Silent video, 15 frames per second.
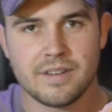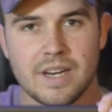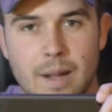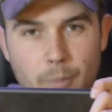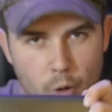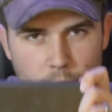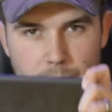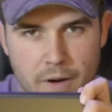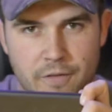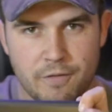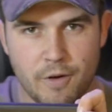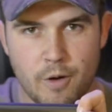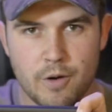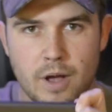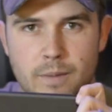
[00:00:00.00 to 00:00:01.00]
I'm holding my
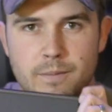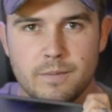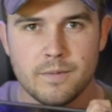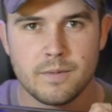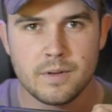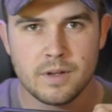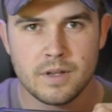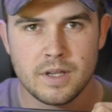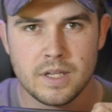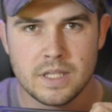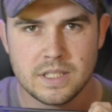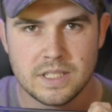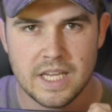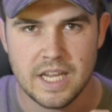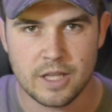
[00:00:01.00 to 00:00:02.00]
phone up
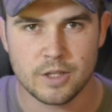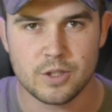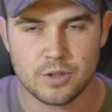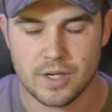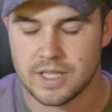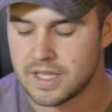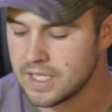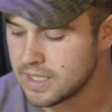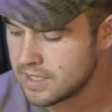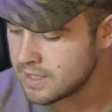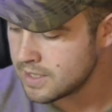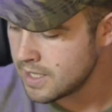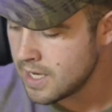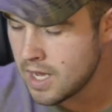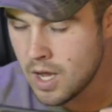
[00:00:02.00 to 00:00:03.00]
to illustrate
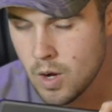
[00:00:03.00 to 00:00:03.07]
this.